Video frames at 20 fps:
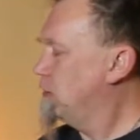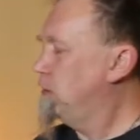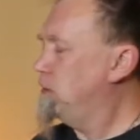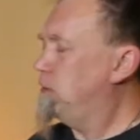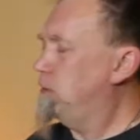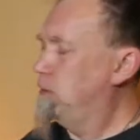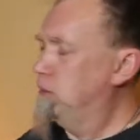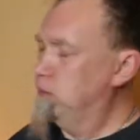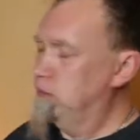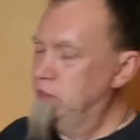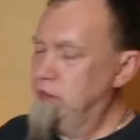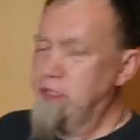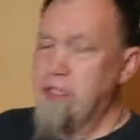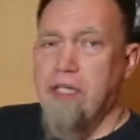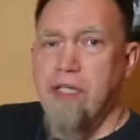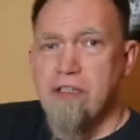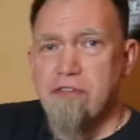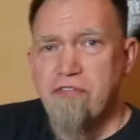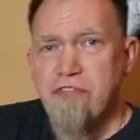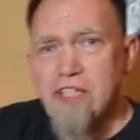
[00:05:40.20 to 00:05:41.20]
Oh, they're
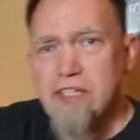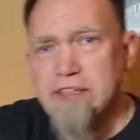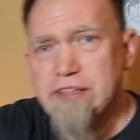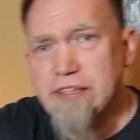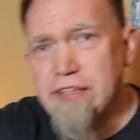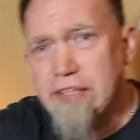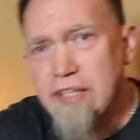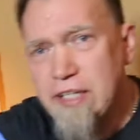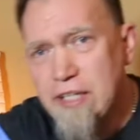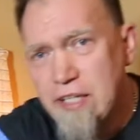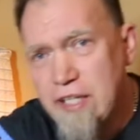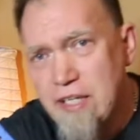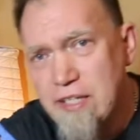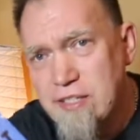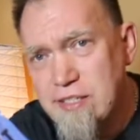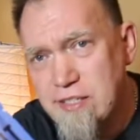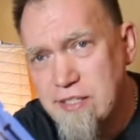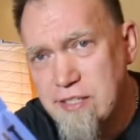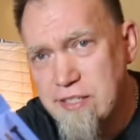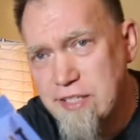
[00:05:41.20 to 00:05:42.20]
getting fancy.
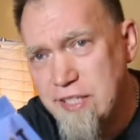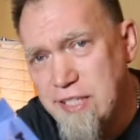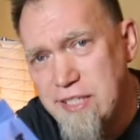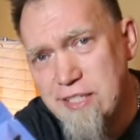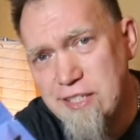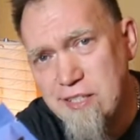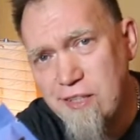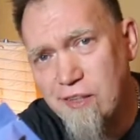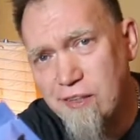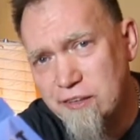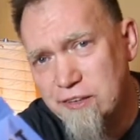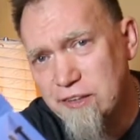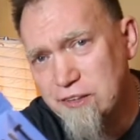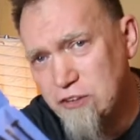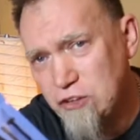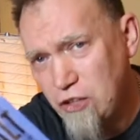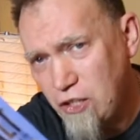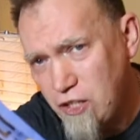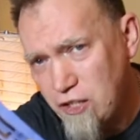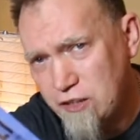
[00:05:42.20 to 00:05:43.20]
Sea salt
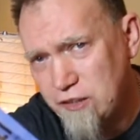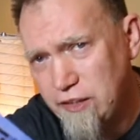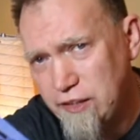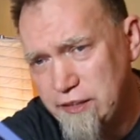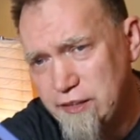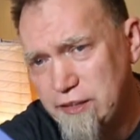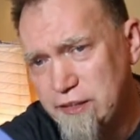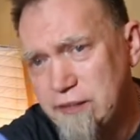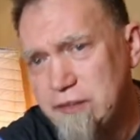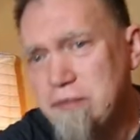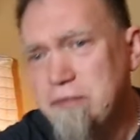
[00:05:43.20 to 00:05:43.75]
chocolate.